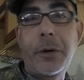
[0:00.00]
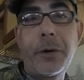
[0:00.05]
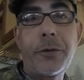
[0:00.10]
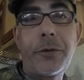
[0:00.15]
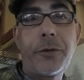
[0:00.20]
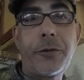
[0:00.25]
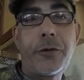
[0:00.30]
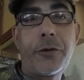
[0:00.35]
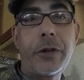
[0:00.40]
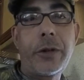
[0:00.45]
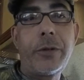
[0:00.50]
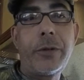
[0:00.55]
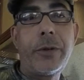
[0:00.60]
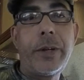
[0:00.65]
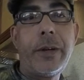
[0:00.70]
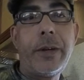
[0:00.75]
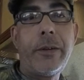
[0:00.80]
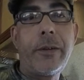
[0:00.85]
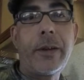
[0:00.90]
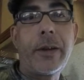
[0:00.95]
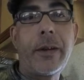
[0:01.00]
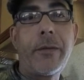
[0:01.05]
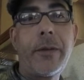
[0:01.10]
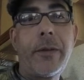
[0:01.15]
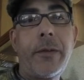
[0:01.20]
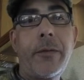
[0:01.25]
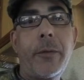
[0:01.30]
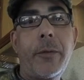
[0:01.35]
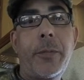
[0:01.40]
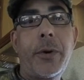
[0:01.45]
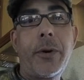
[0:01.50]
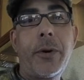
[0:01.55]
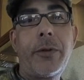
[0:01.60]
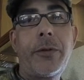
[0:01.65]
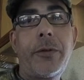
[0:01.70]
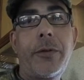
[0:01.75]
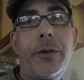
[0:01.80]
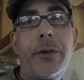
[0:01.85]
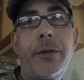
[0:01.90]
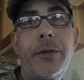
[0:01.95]
first generator that I've ever
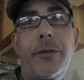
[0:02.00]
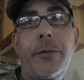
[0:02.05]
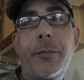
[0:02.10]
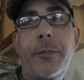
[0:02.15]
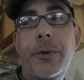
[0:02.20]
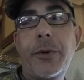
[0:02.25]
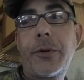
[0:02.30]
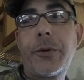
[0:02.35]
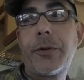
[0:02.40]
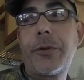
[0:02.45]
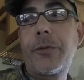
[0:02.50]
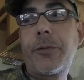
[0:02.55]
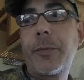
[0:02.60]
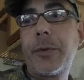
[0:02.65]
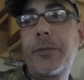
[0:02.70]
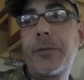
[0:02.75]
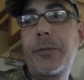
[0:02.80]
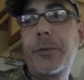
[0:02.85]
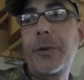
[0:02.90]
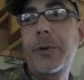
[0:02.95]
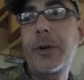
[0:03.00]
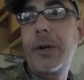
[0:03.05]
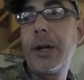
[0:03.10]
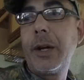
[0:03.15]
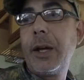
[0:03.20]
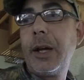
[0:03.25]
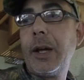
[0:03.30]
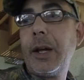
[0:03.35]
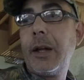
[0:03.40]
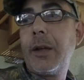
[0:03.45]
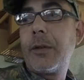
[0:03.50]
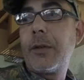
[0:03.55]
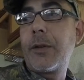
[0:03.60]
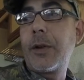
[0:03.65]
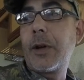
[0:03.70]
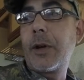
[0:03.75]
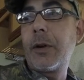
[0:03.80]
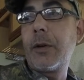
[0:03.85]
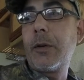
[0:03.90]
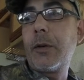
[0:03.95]
purchased before,
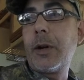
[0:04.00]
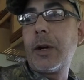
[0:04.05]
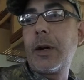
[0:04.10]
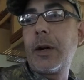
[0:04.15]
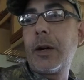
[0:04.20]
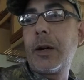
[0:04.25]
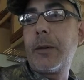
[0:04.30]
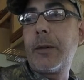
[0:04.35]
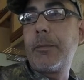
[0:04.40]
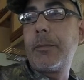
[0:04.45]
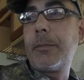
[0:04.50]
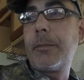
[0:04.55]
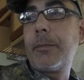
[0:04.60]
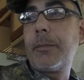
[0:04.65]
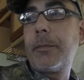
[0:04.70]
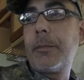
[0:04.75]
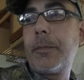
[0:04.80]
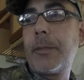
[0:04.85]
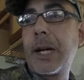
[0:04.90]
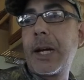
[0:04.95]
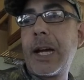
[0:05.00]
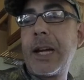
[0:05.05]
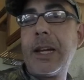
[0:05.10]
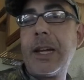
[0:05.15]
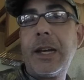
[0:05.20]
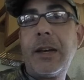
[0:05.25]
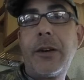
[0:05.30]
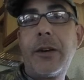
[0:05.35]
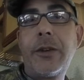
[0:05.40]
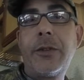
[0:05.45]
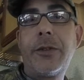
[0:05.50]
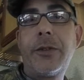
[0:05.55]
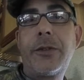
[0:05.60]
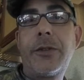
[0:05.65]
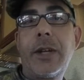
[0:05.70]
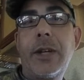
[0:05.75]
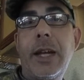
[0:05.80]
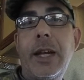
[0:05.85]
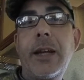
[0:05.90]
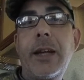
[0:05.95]
so I didn't
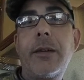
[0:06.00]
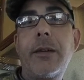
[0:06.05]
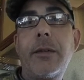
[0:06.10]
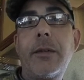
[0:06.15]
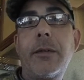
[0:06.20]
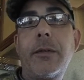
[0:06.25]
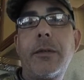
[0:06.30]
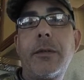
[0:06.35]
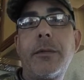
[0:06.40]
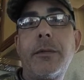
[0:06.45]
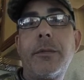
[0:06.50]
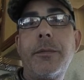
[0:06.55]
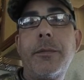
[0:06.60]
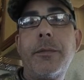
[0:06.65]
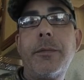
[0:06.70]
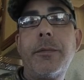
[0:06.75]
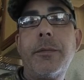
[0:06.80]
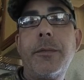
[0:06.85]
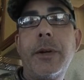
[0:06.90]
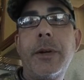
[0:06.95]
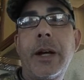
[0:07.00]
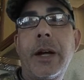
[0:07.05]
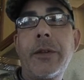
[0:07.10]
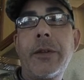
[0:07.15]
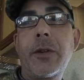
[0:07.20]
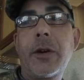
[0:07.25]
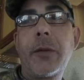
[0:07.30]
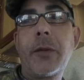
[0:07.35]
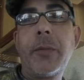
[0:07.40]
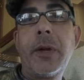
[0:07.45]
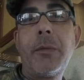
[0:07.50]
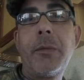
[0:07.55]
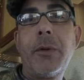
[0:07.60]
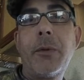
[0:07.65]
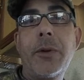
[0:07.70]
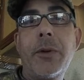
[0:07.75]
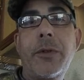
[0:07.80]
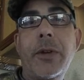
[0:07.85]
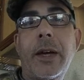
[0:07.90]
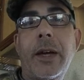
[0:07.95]
understand. I thought
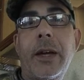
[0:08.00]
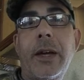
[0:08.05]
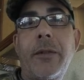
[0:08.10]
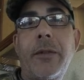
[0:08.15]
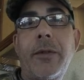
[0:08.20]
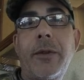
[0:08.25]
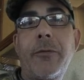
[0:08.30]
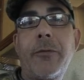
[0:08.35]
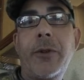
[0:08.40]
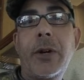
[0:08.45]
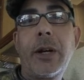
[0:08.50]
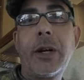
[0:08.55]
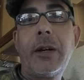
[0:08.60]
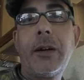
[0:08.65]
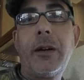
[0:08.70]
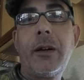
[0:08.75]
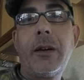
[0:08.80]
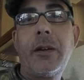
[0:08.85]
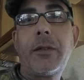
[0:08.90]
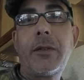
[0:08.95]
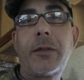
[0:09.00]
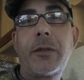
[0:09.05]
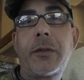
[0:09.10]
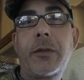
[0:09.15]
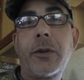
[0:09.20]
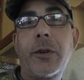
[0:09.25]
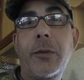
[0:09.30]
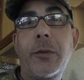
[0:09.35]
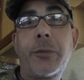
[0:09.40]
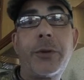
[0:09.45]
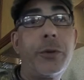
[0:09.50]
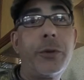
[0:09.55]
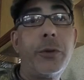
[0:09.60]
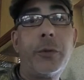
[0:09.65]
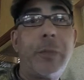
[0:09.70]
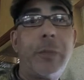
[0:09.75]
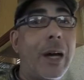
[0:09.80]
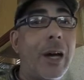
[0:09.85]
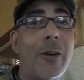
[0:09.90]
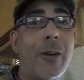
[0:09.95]
maybe once I have it running and it's going to
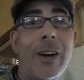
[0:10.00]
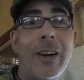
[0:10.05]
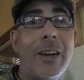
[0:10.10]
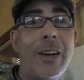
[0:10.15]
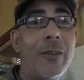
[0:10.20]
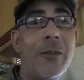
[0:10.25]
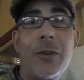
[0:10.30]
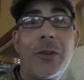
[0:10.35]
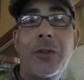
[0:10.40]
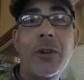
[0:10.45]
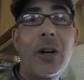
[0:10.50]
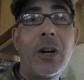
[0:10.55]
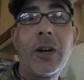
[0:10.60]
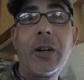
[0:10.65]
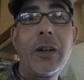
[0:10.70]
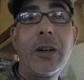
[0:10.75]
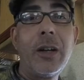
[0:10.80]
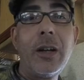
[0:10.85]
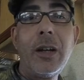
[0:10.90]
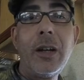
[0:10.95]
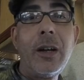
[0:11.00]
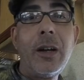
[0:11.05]
produce power. I never thought